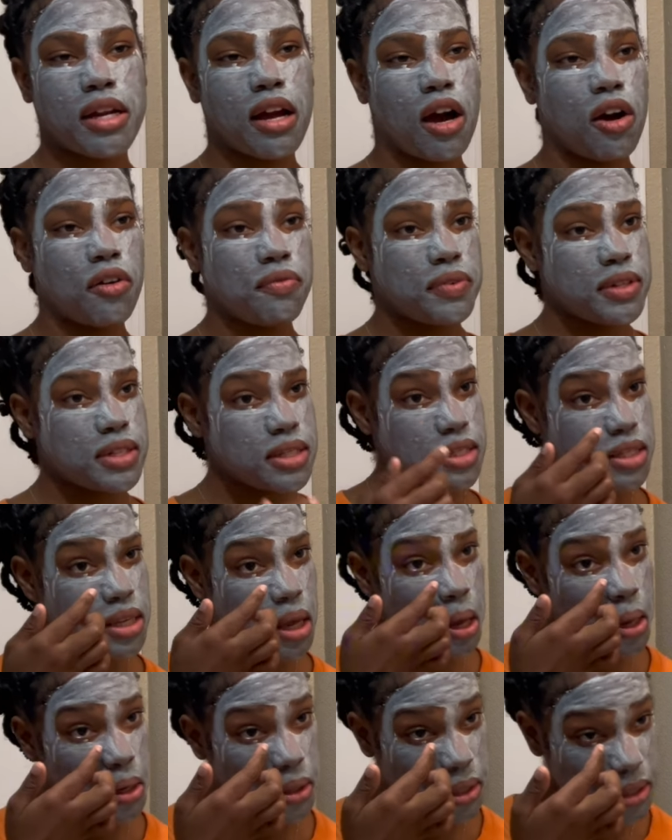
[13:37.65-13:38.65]
office.
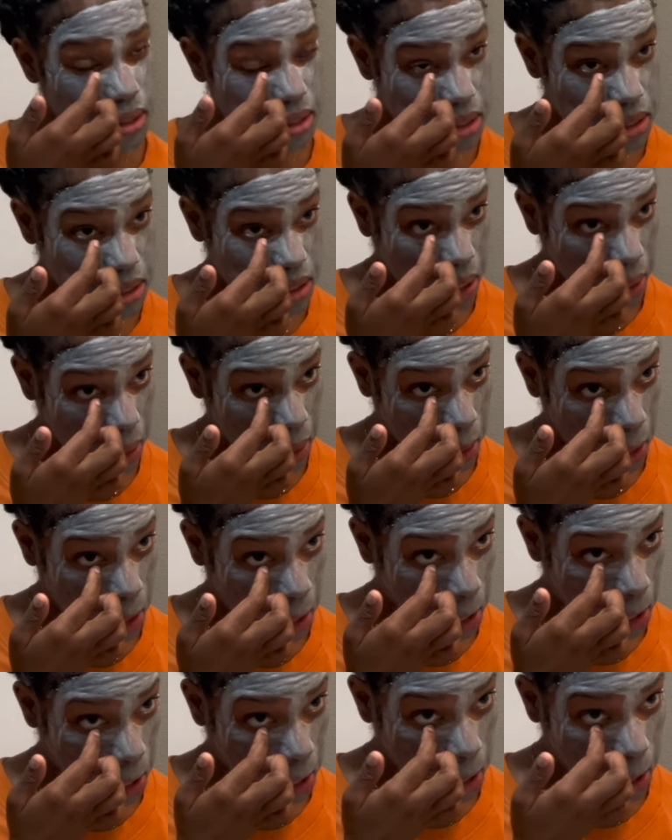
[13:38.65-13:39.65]
This is like
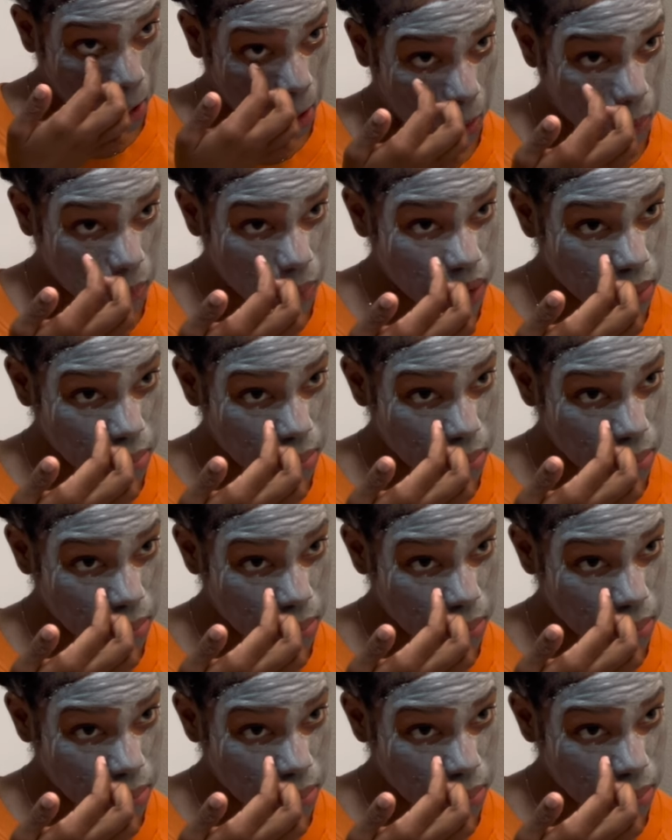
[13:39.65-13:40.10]
really